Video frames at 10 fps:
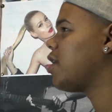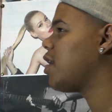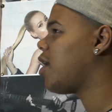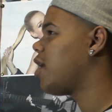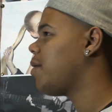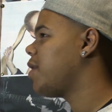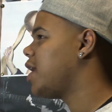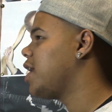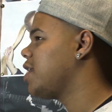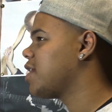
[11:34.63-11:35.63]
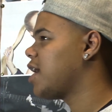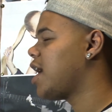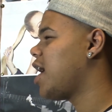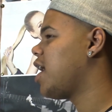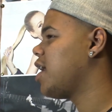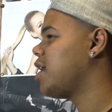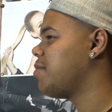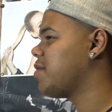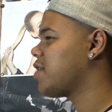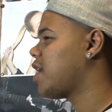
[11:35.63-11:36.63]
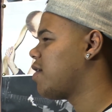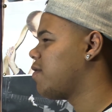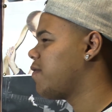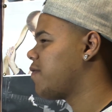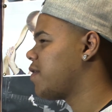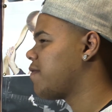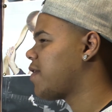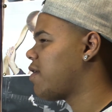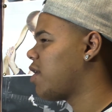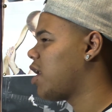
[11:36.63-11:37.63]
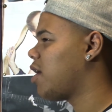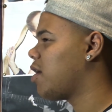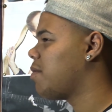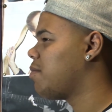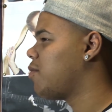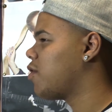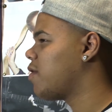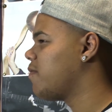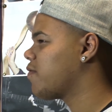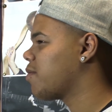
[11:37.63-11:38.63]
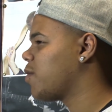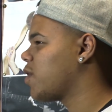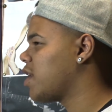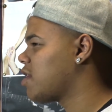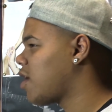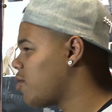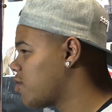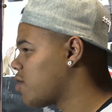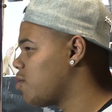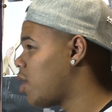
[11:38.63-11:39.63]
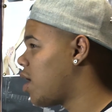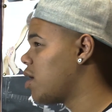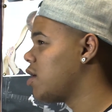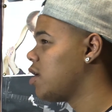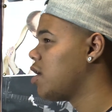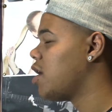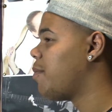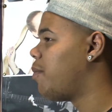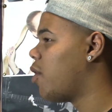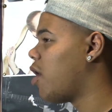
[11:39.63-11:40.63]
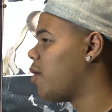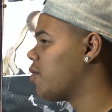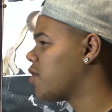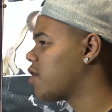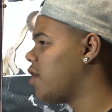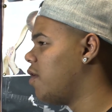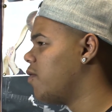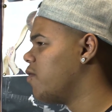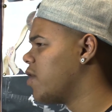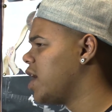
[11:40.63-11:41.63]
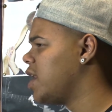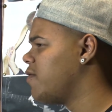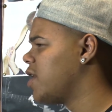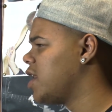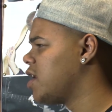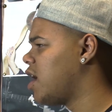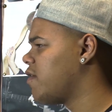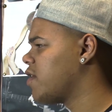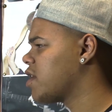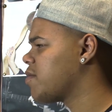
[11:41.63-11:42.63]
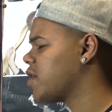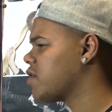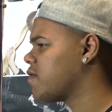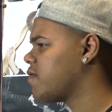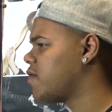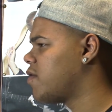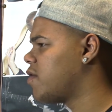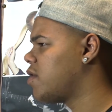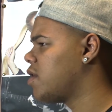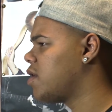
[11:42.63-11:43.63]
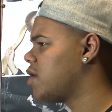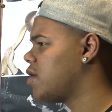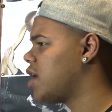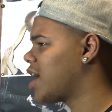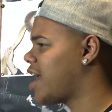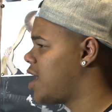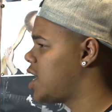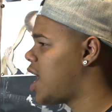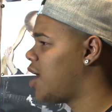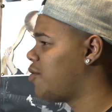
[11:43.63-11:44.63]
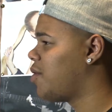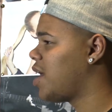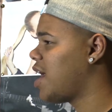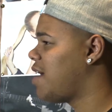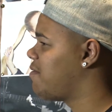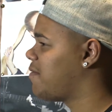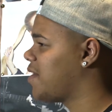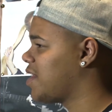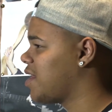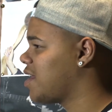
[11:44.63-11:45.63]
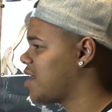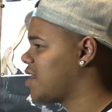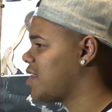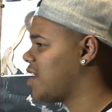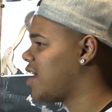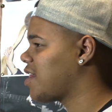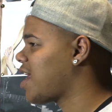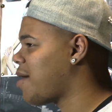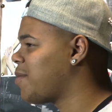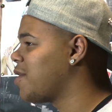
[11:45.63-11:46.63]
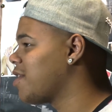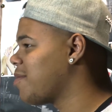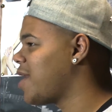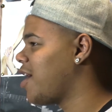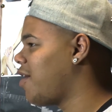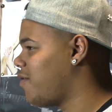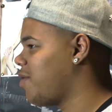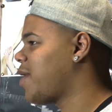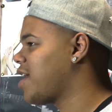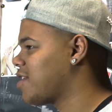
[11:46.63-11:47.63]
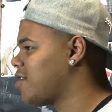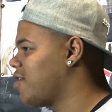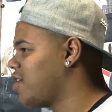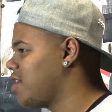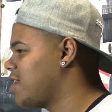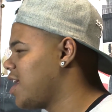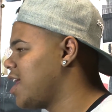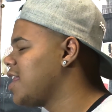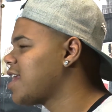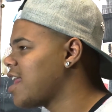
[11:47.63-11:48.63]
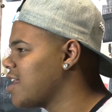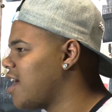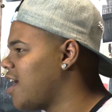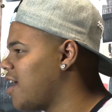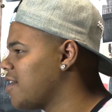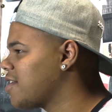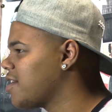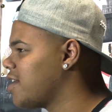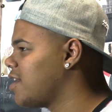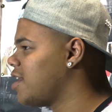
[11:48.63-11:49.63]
a lot easier in myself and I felt a lot more comfortable that I told someone but I was still really, really nervous because I thought, okay, now everything that's happened to me over the past like nearly 10 years,